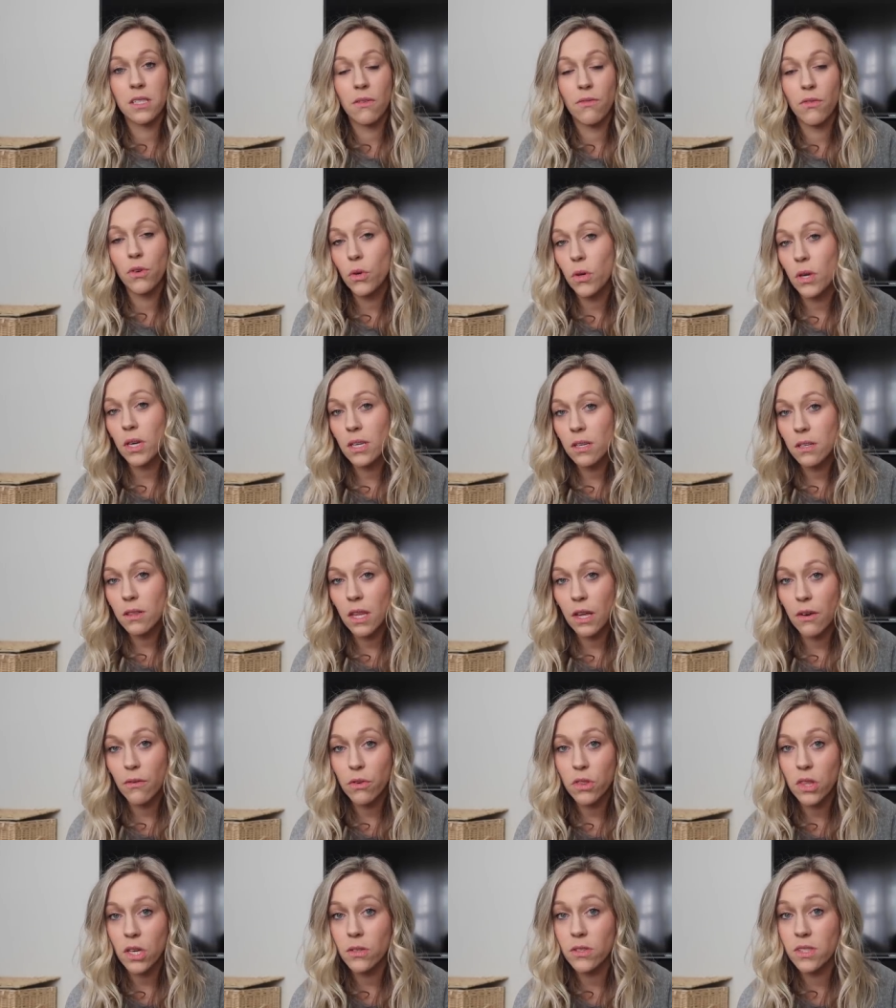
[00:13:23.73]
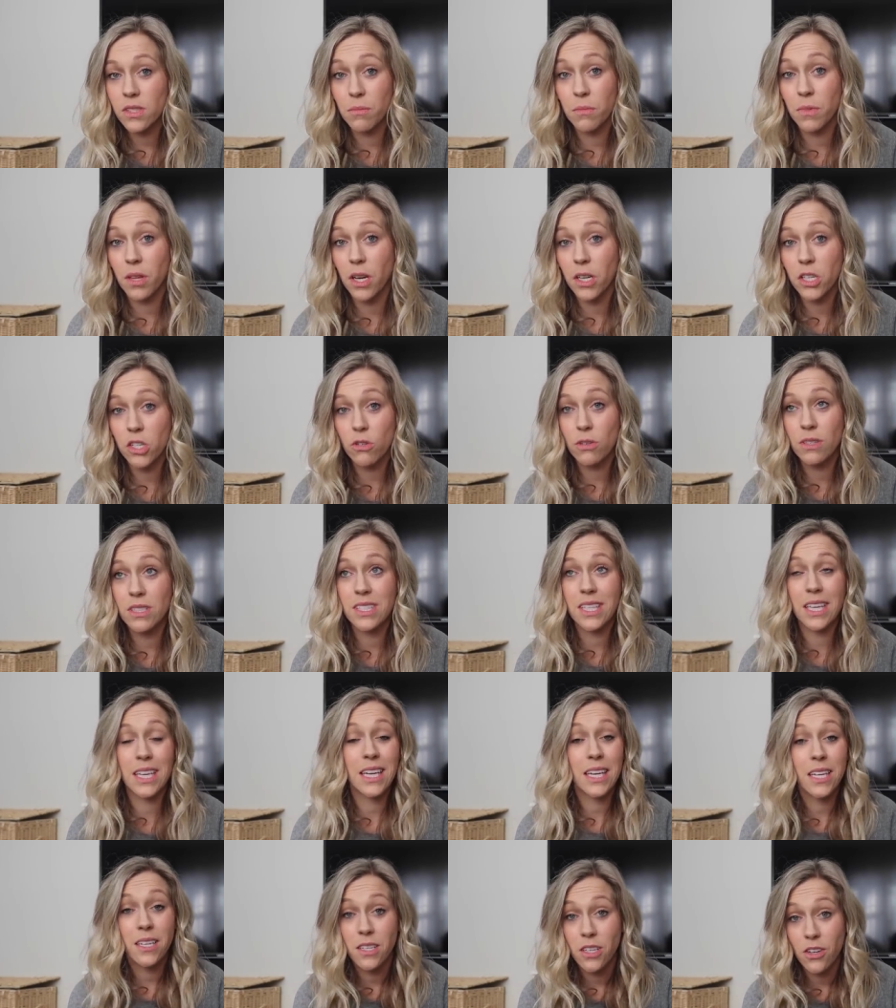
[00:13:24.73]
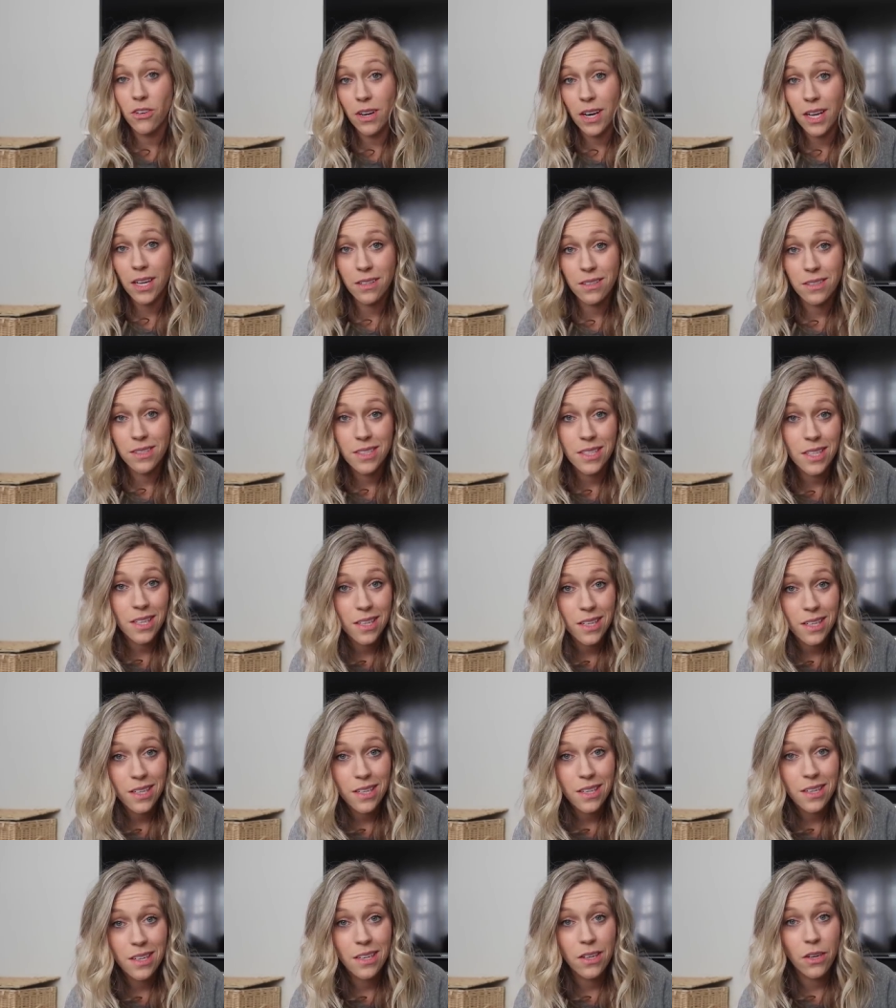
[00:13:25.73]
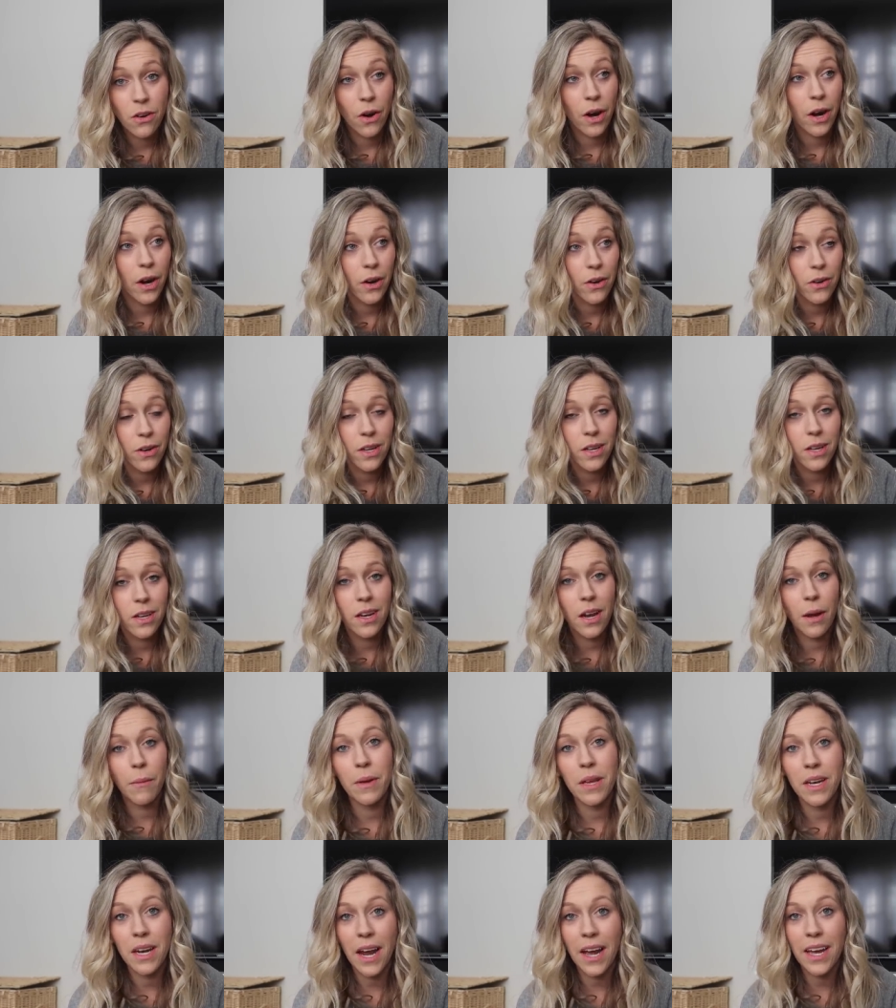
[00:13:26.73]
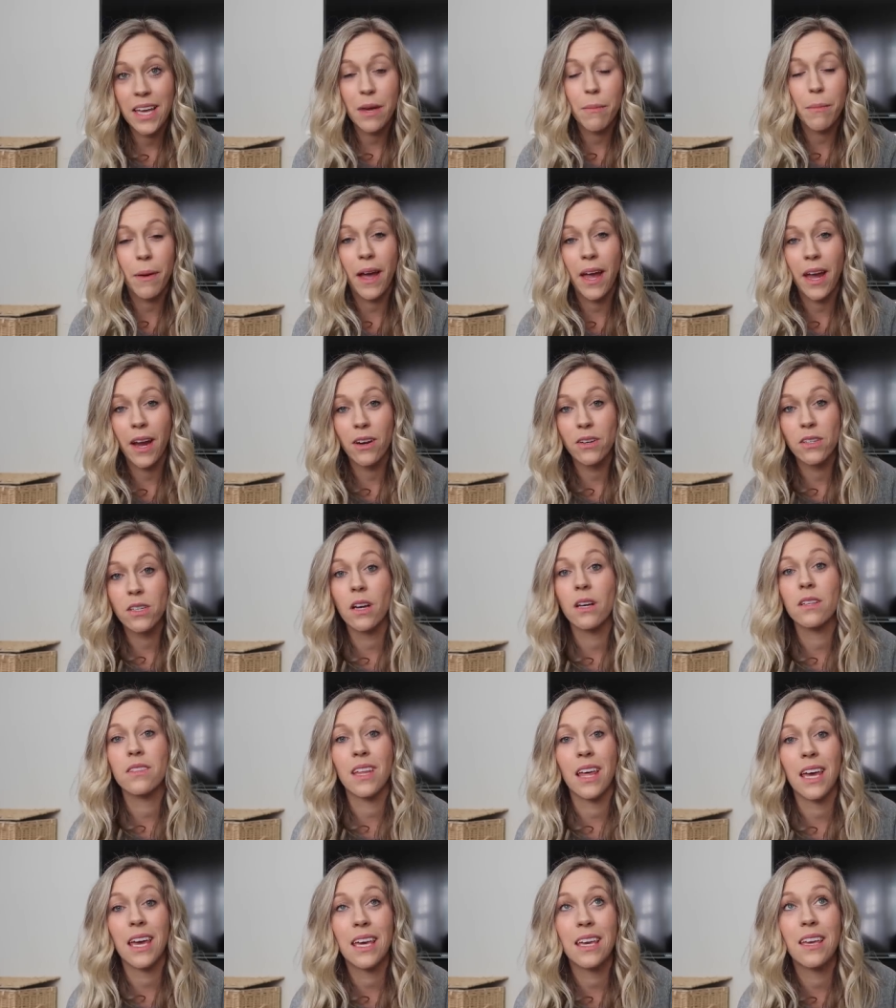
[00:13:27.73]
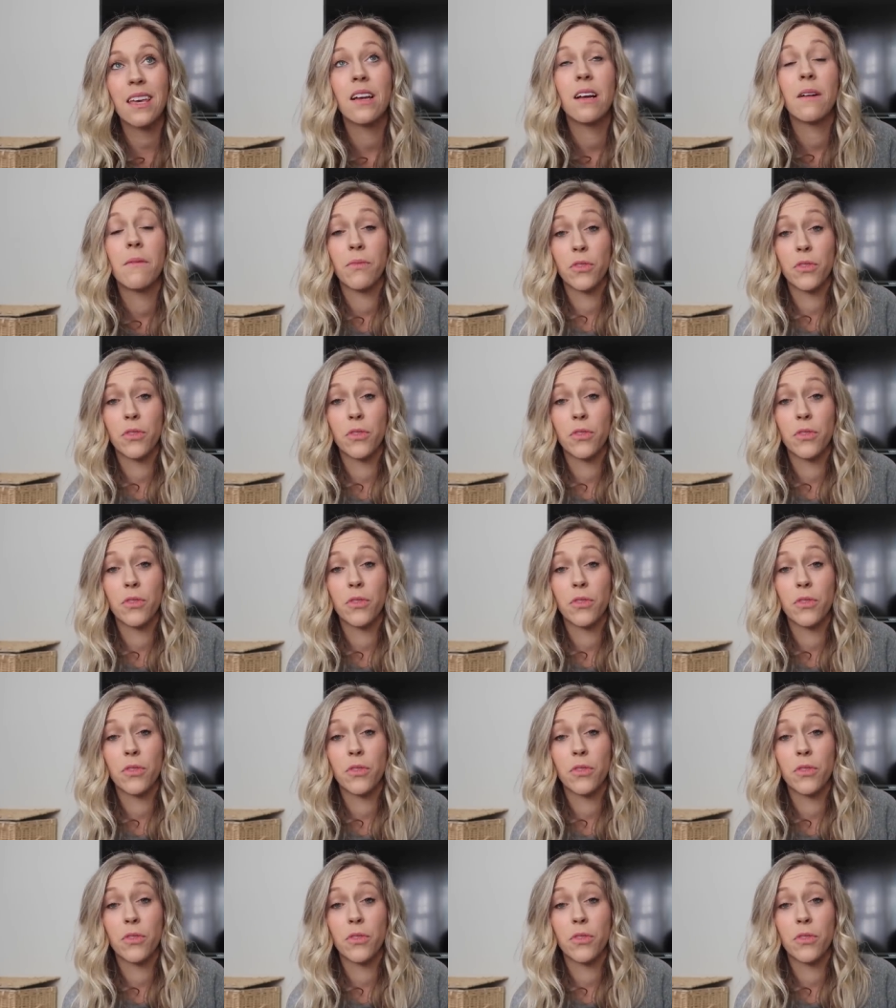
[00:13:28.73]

If you can live without some luxuries like getting your nails did, your hair did, I mean, I get my hair done like